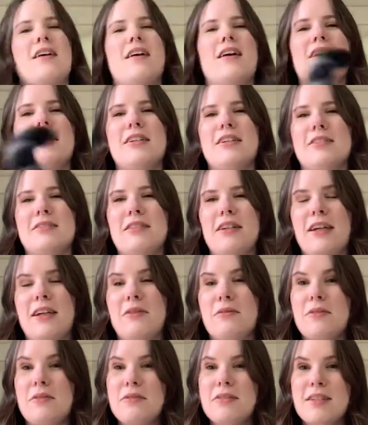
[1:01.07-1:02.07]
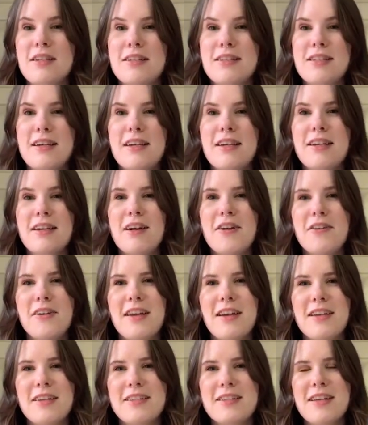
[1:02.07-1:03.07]
all right what was i saying oh
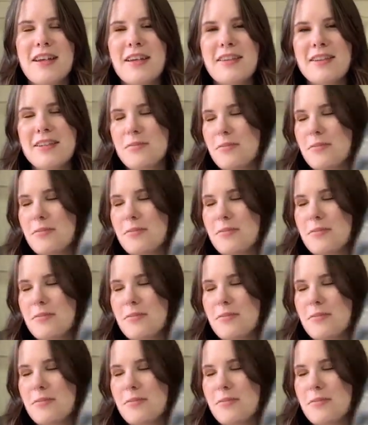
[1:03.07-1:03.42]
yes this